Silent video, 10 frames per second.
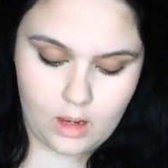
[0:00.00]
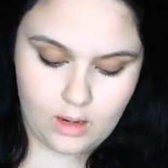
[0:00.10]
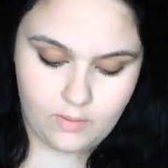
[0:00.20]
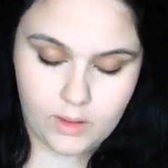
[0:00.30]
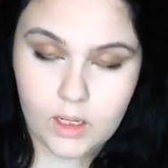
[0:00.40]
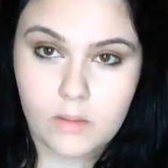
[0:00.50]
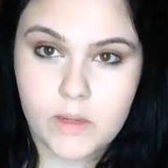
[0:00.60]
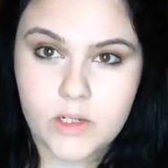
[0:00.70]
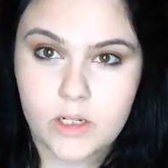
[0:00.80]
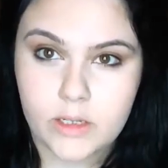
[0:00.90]
I feel like it
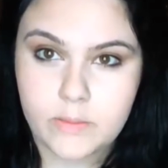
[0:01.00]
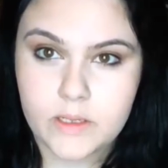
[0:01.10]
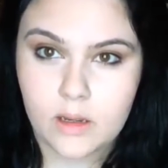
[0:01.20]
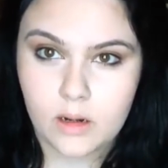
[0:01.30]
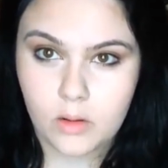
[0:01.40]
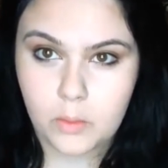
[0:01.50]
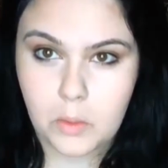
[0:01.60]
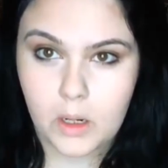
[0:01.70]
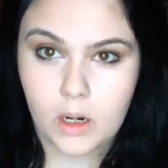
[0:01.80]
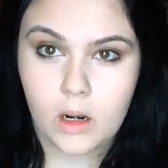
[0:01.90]
makes your lips stand out
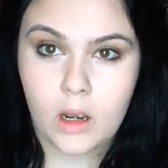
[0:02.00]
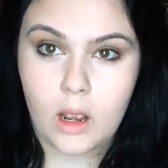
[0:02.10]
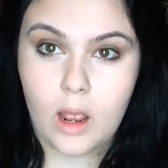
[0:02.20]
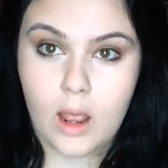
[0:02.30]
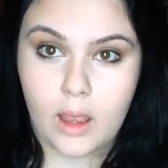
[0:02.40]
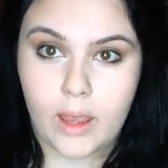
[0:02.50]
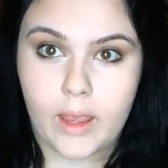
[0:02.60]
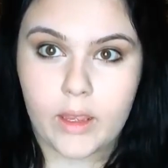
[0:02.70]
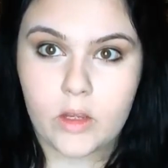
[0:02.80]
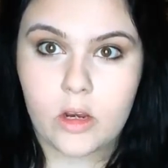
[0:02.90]
more.
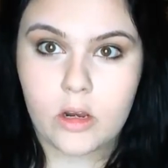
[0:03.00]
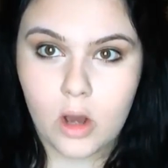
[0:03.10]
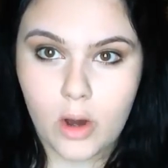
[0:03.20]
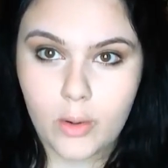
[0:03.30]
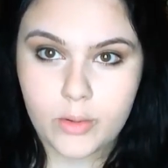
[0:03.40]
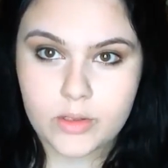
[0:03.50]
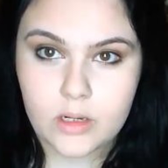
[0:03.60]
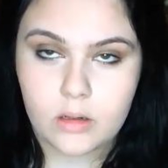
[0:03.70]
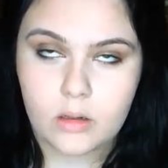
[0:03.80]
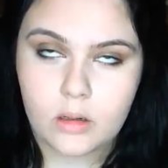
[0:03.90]
And your nose.
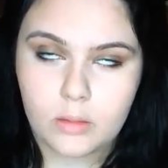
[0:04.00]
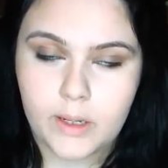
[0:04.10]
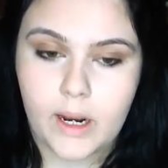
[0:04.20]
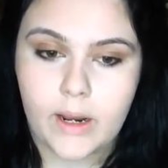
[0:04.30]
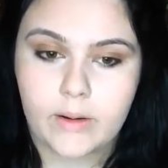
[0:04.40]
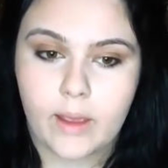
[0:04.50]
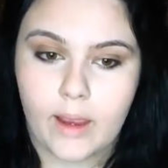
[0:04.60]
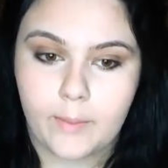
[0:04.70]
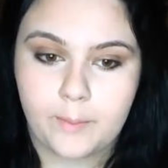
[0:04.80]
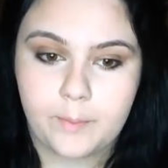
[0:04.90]
Oh my god.
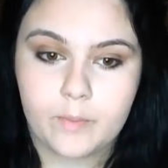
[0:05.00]
Okay.